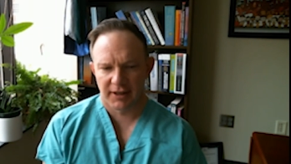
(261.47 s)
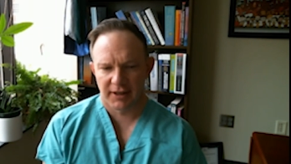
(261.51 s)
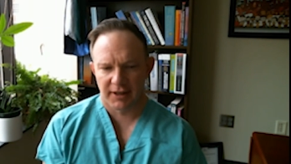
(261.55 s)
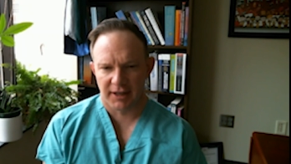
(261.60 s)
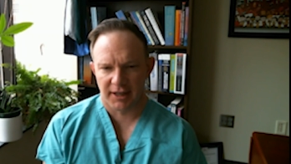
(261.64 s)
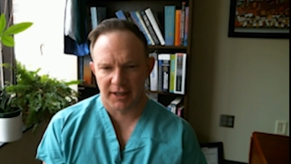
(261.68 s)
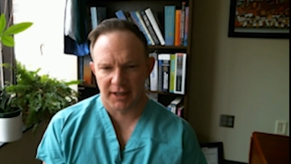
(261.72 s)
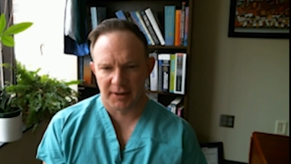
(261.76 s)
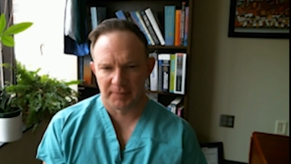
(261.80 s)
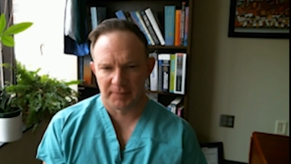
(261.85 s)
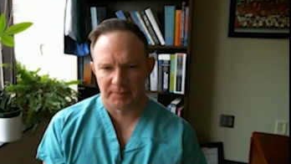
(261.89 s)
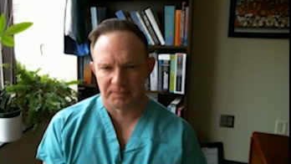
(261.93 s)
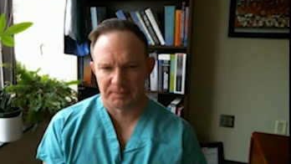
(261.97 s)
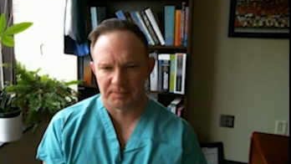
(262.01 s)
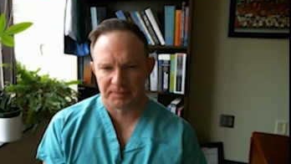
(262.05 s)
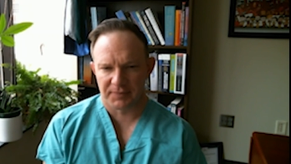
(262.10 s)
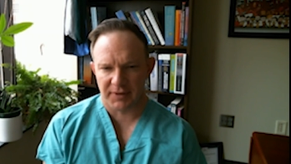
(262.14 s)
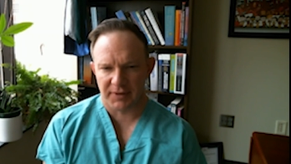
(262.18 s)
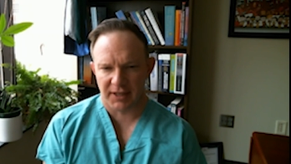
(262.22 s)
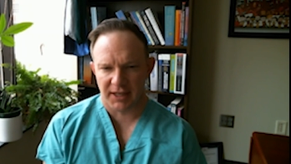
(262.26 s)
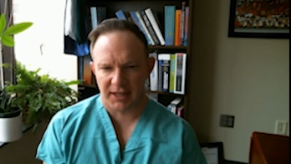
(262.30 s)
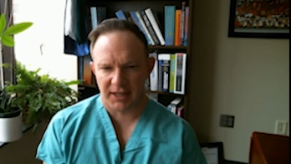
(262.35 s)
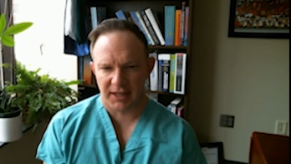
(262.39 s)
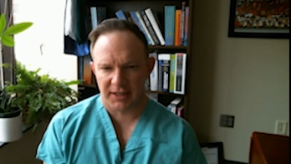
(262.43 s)
and
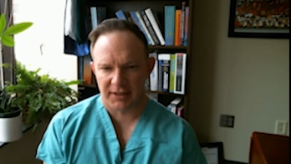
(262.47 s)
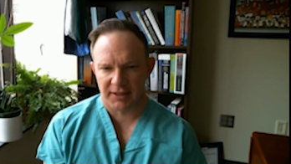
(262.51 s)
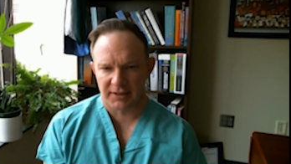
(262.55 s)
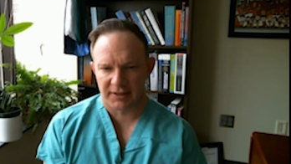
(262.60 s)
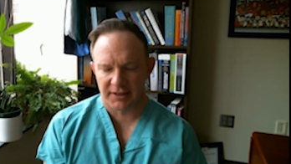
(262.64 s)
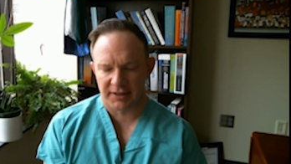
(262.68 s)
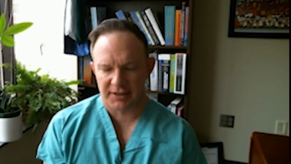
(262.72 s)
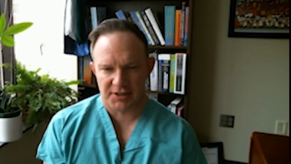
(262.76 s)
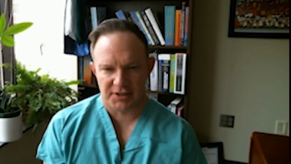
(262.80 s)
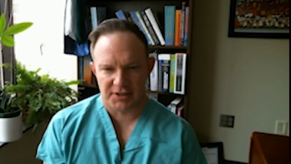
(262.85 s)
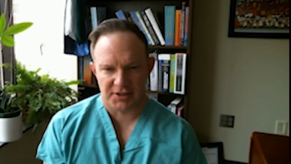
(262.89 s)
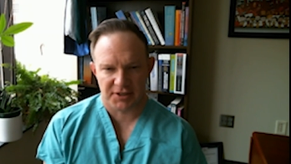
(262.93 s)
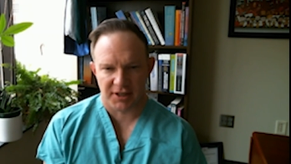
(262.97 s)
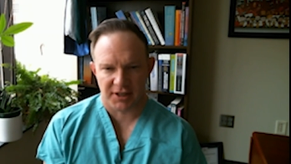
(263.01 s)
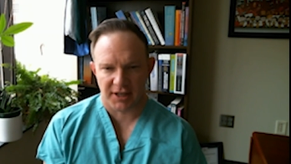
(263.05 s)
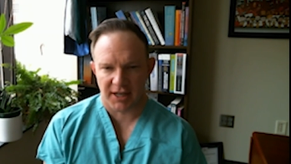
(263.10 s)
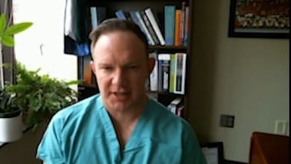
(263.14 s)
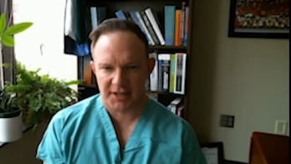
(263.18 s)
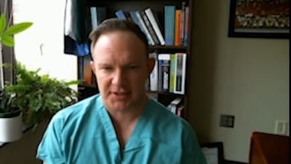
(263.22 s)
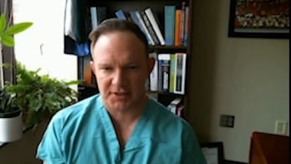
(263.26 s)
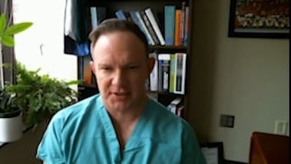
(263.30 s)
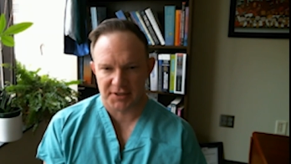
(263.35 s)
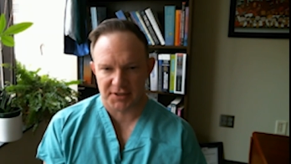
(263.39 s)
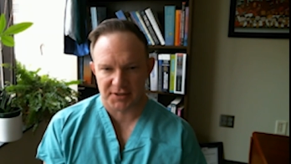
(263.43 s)
it just
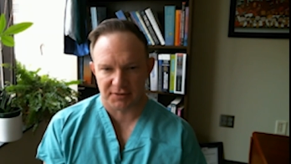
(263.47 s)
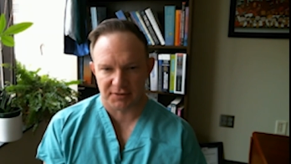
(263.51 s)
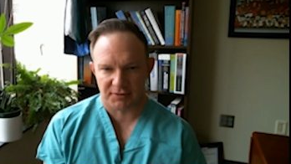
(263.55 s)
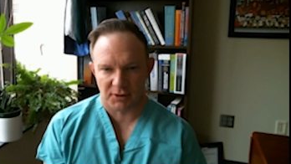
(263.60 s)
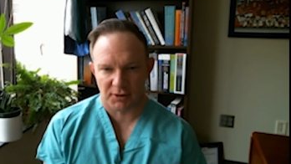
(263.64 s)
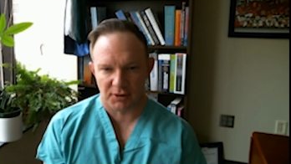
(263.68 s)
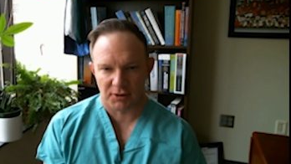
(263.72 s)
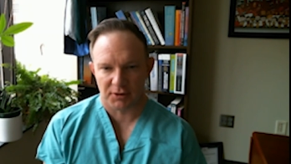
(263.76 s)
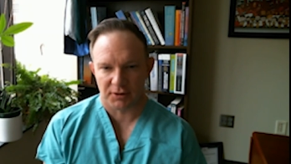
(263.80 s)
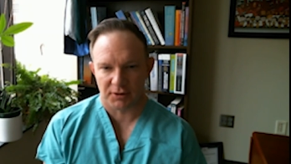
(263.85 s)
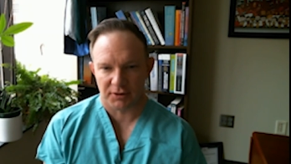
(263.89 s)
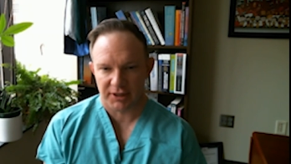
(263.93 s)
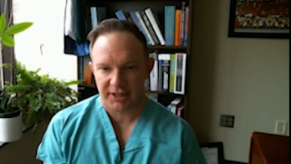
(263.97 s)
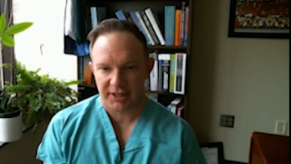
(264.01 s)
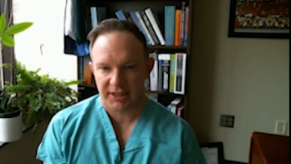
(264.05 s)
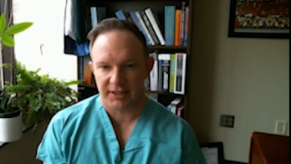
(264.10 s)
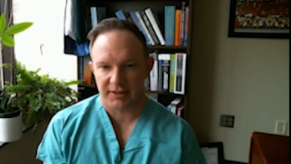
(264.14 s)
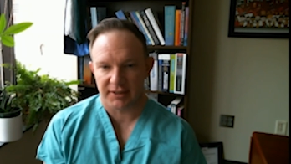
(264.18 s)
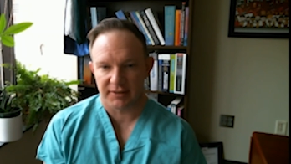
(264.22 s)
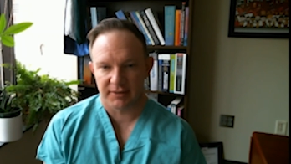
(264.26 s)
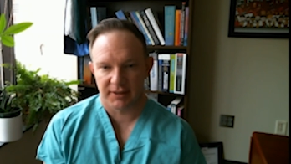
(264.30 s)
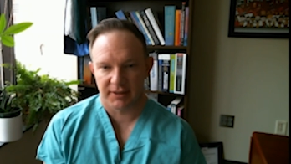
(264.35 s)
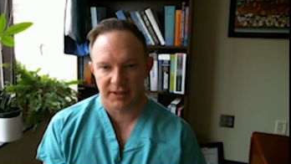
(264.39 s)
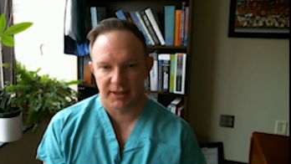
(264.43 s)
causes local
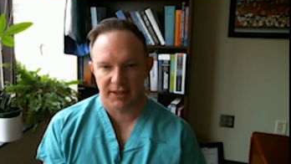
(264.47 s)
heat.